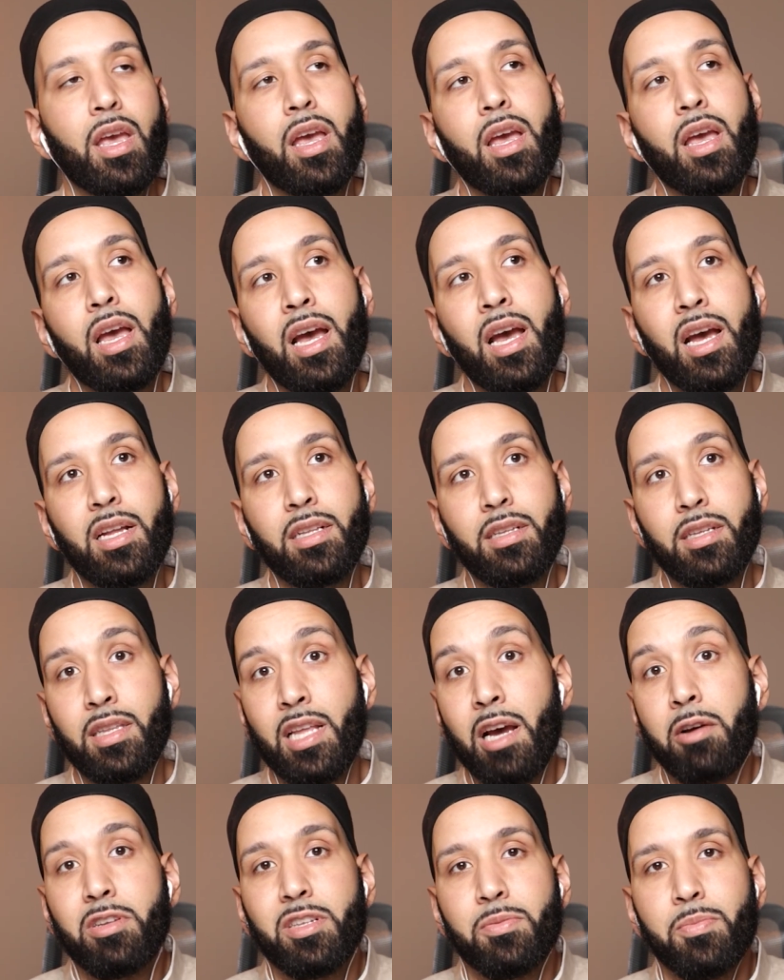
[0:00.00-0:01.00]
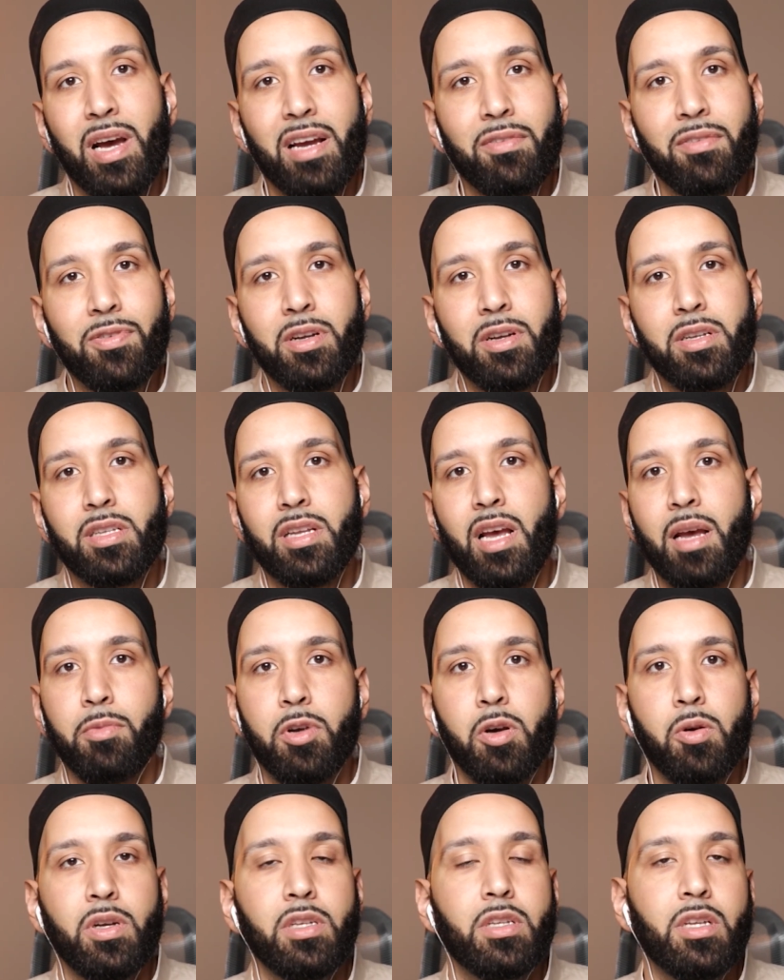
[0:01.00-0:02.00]
And that was my first time
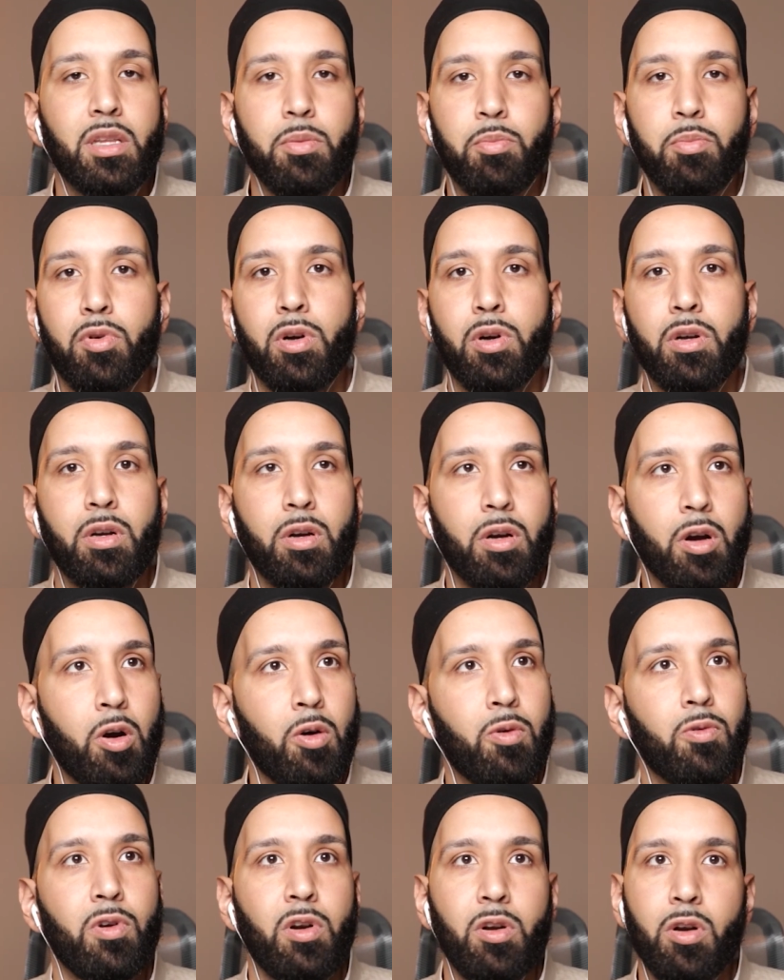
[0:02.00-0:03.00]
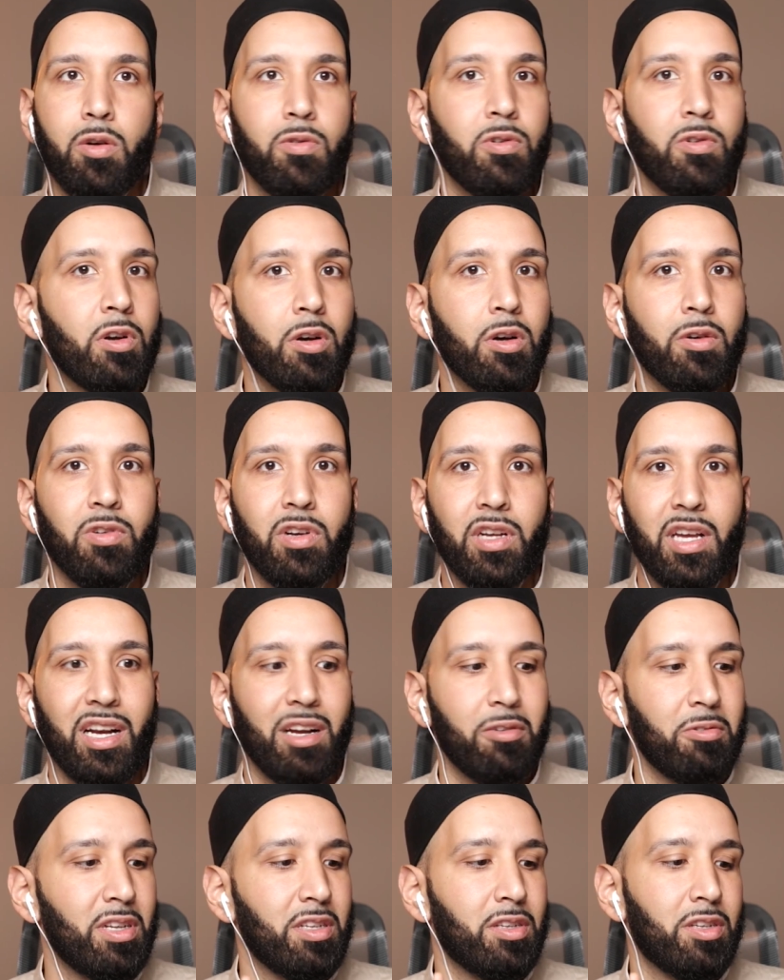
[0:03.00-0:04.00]
going to the border over and over and over again.
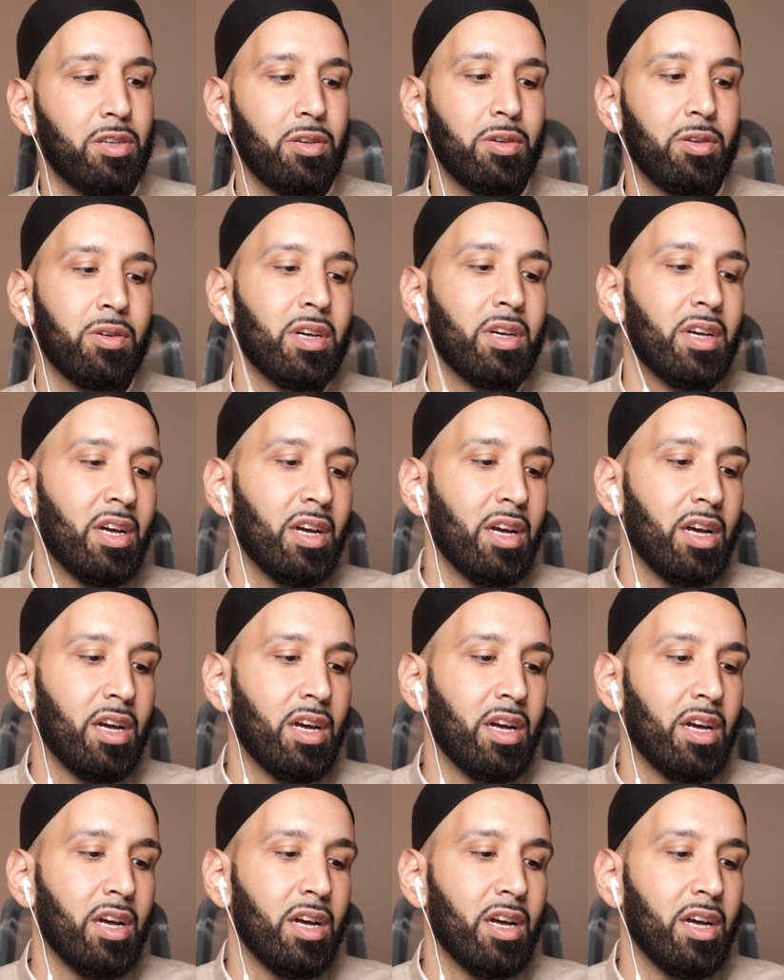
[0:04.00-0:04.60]
I went to,